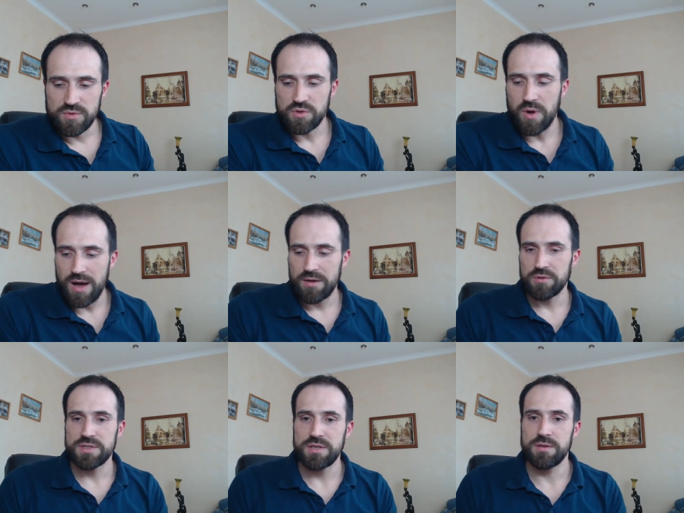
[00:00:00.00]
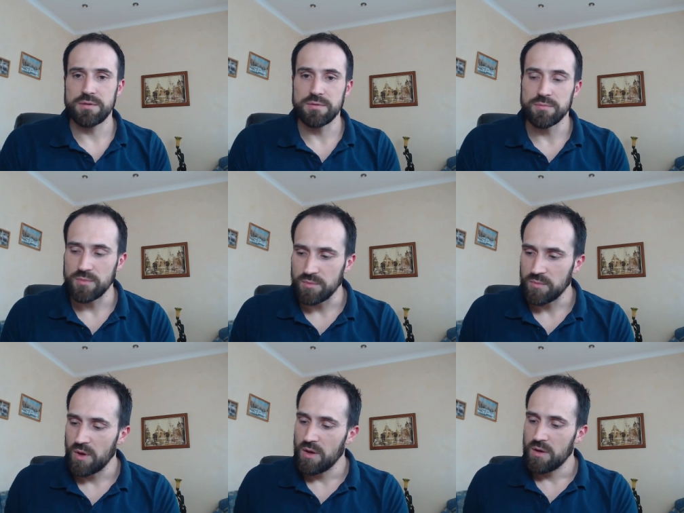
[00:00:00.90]
So I don't see
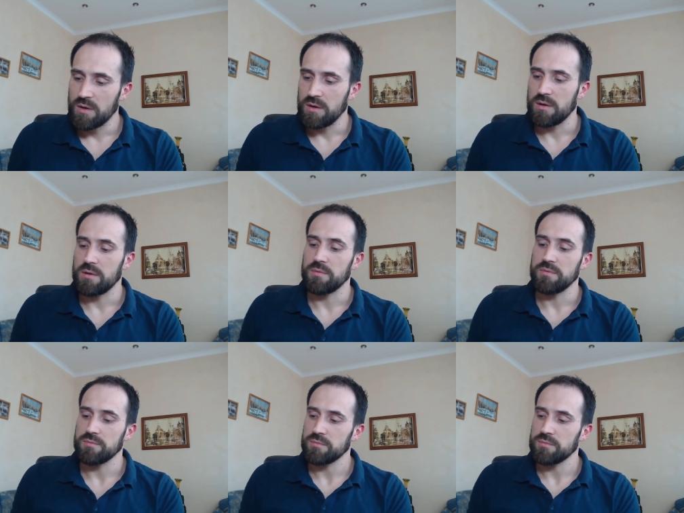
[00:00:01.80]
mm, uh,